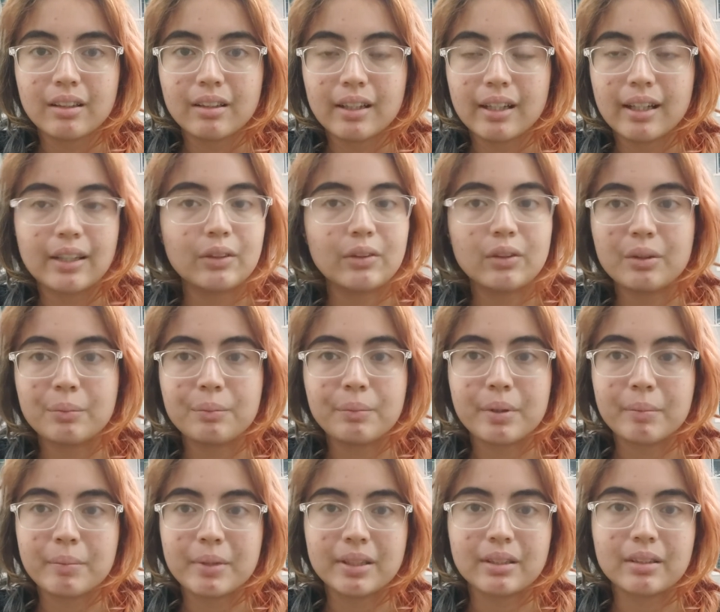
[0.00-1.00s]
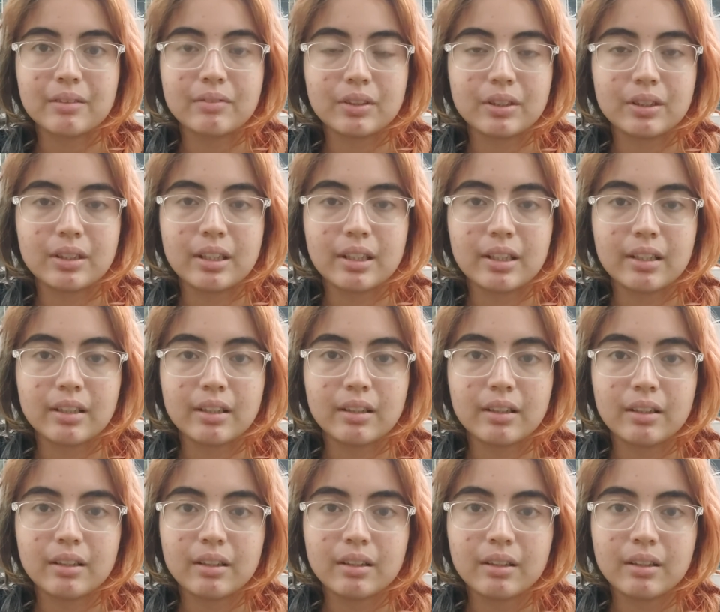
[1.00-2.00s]
And I couldn't bring myself to sing it,
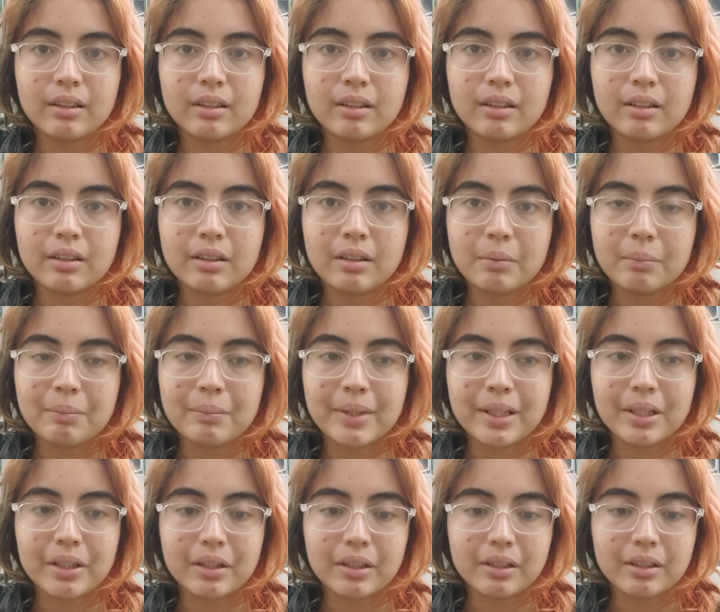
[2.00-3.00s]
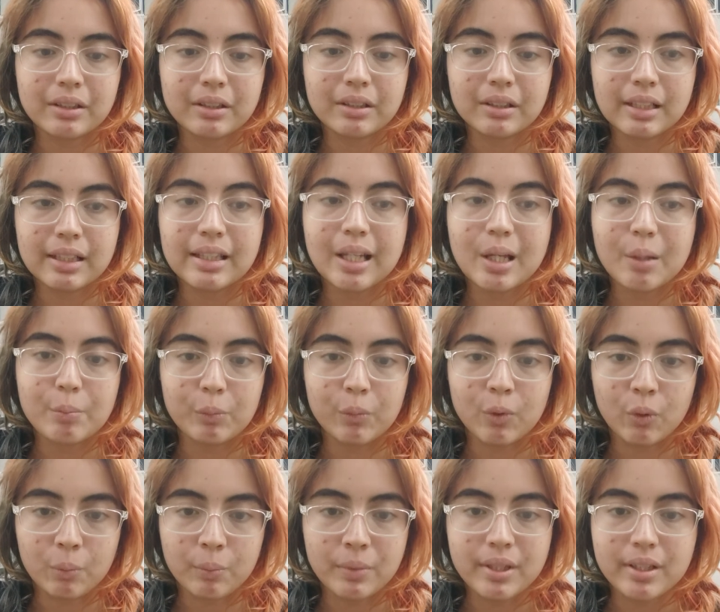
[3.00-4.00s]
because in that
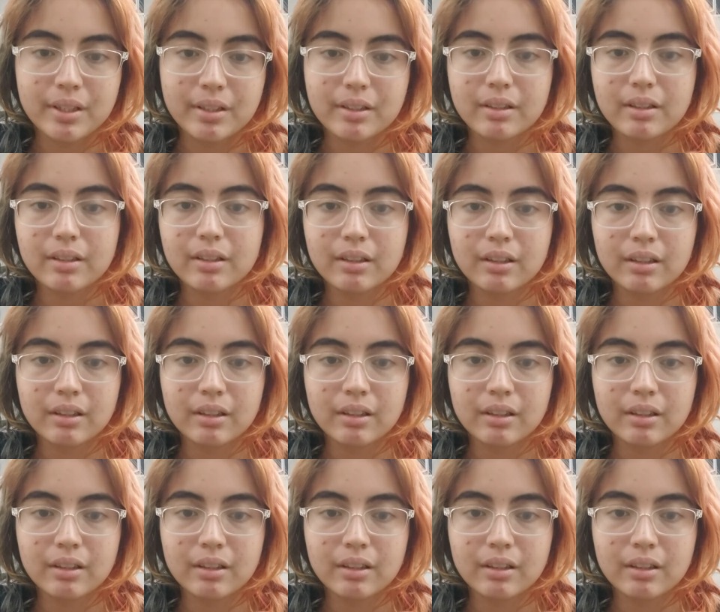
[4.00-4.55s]
moment